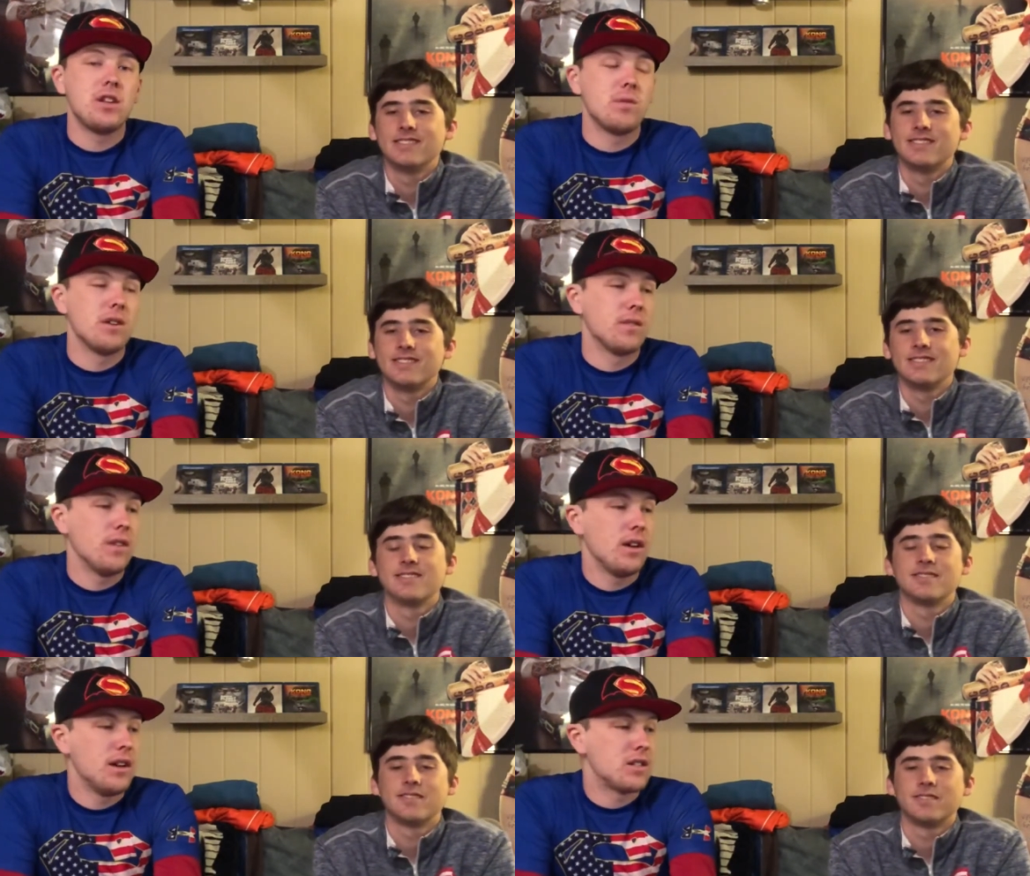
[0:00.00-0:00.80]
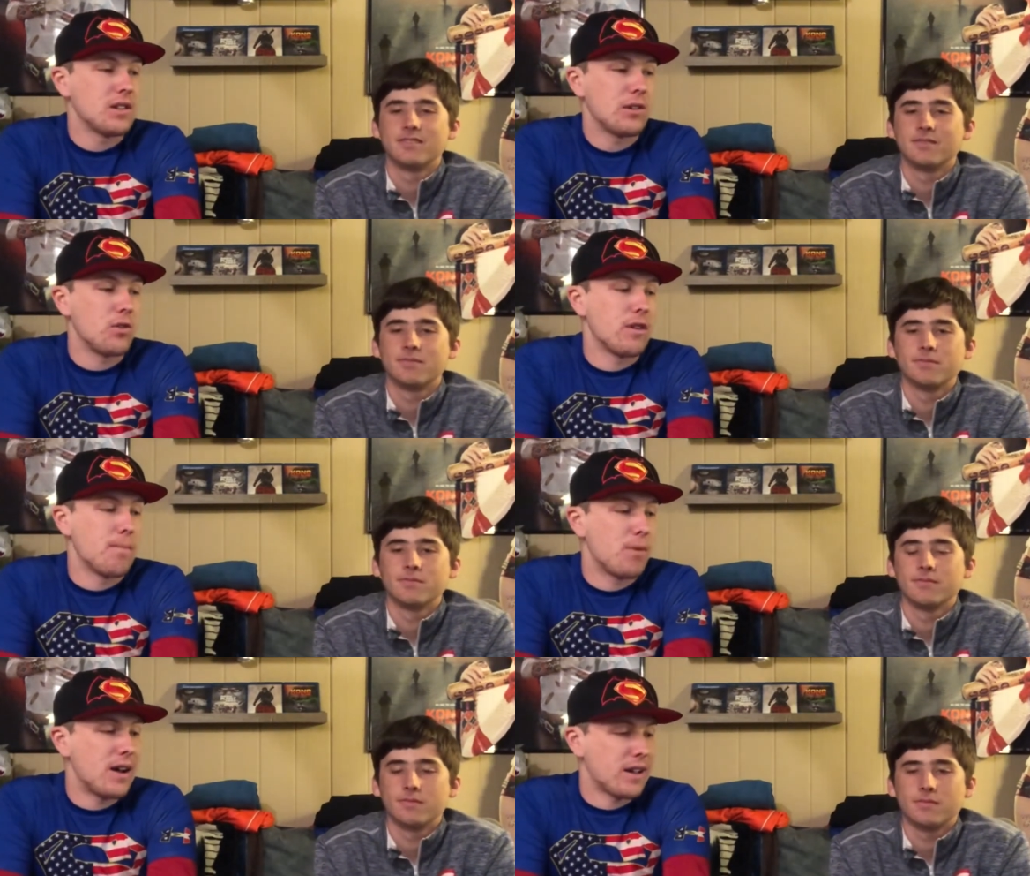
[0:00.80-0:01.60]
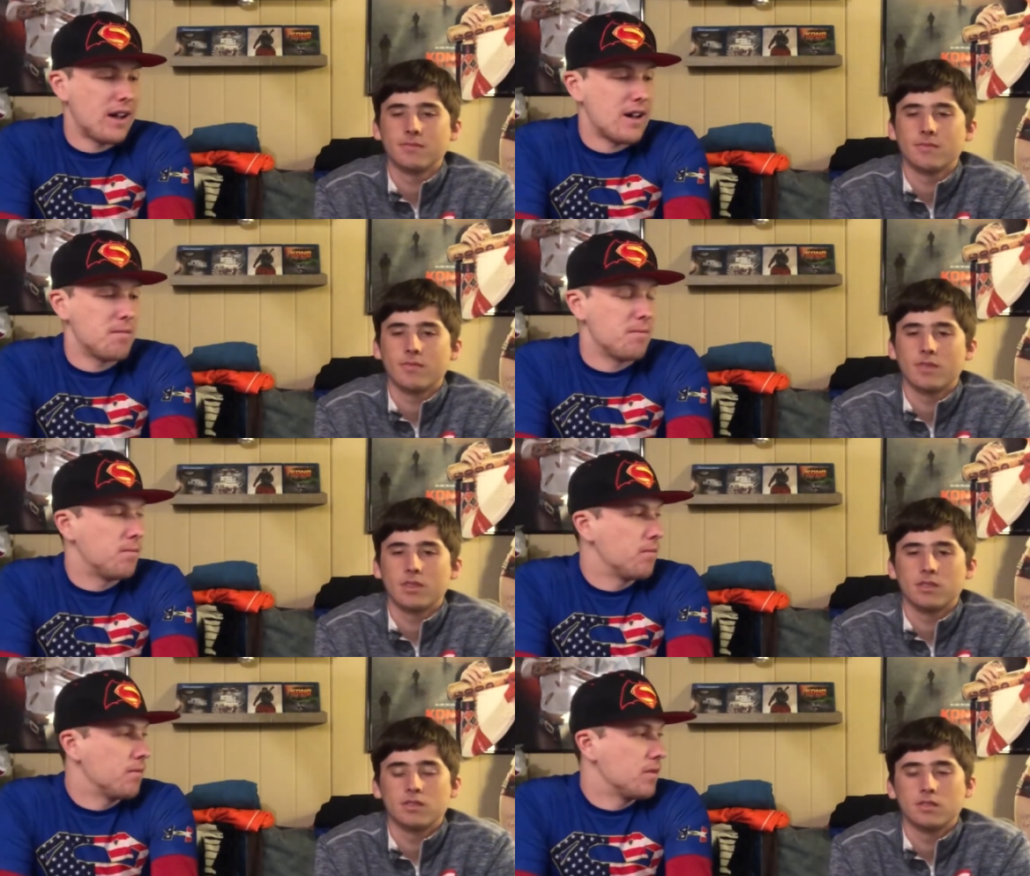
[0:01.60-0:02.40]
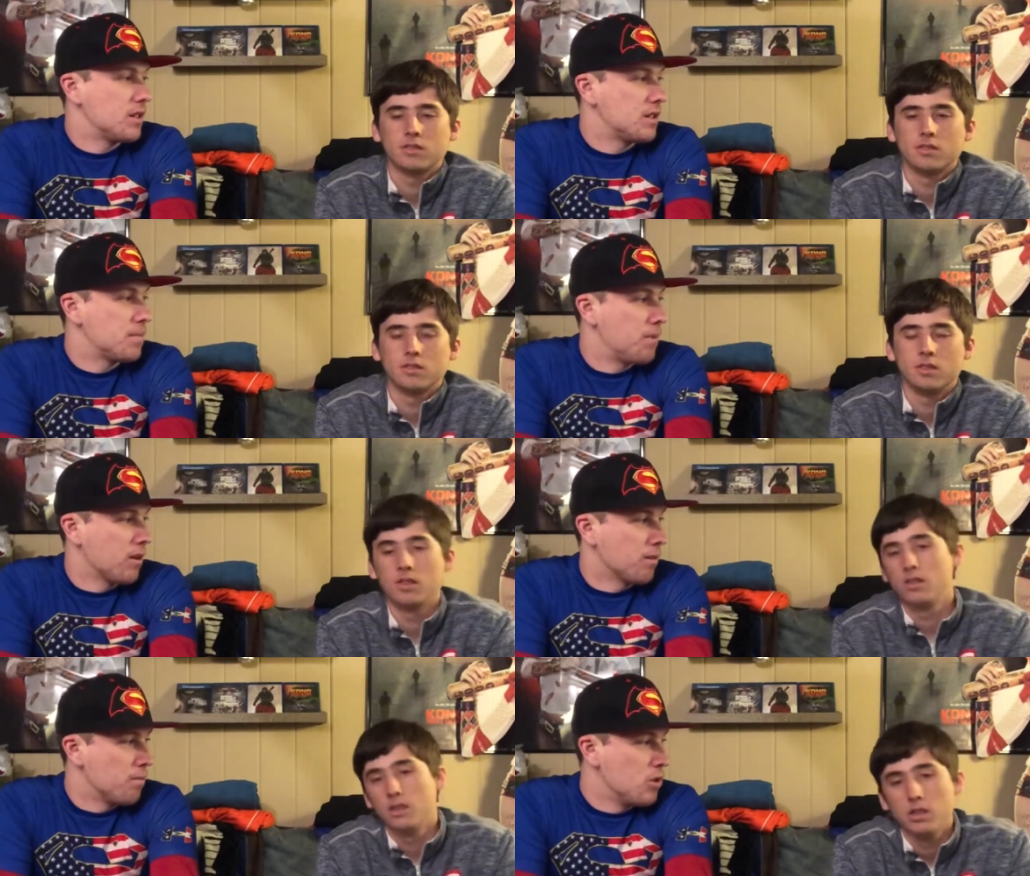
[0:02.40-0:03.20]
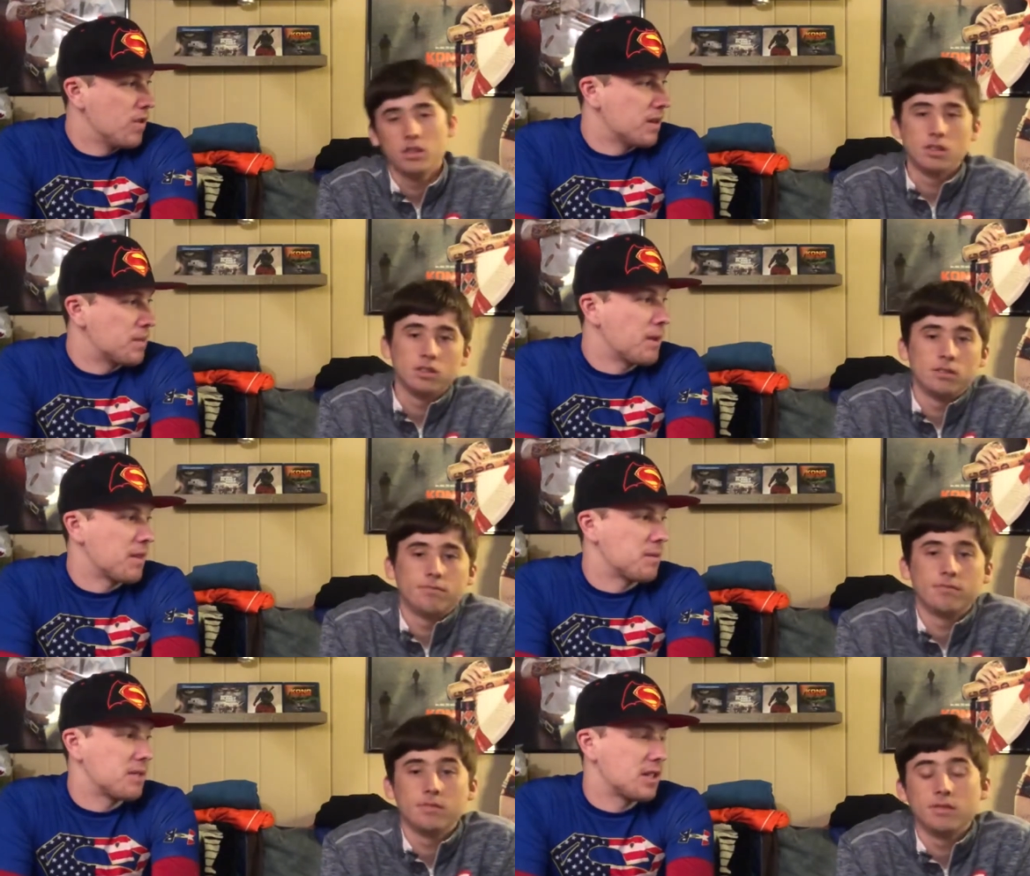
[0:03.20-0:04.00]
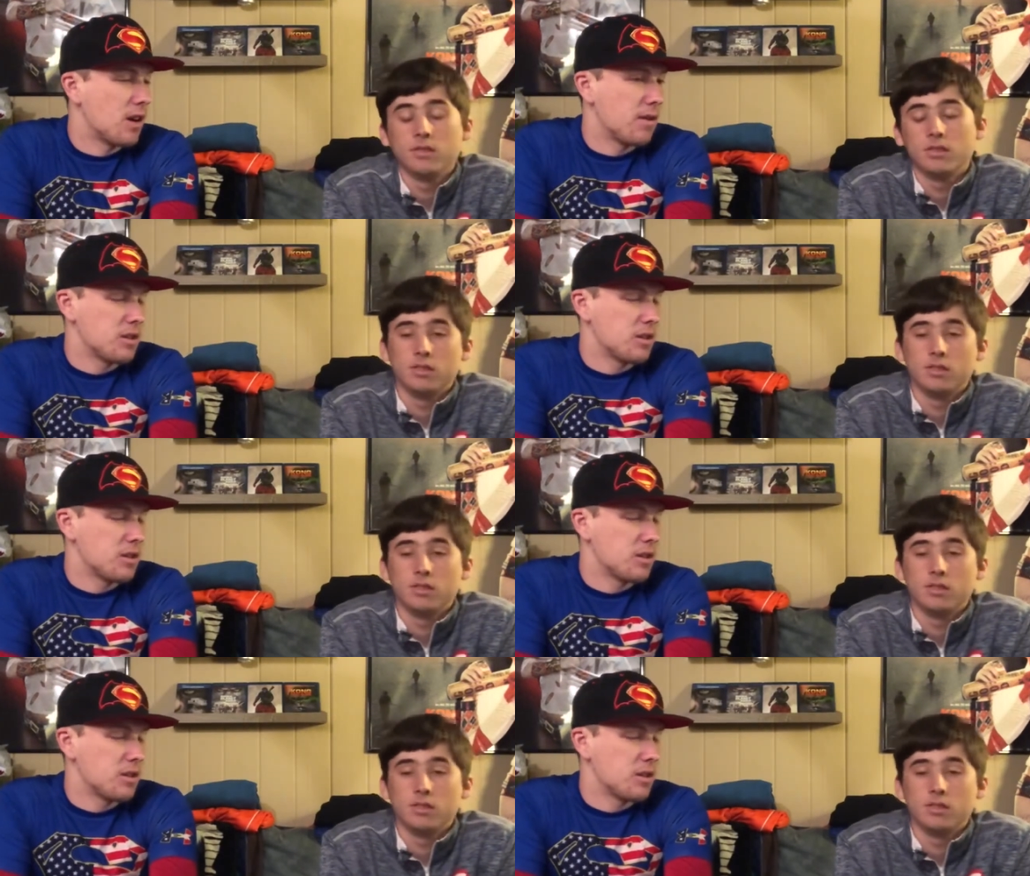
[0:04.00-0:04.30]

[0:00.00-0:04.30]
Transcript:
Speaker 1: do a. It sounds like they're doing a Black Adam or movie it's by itself.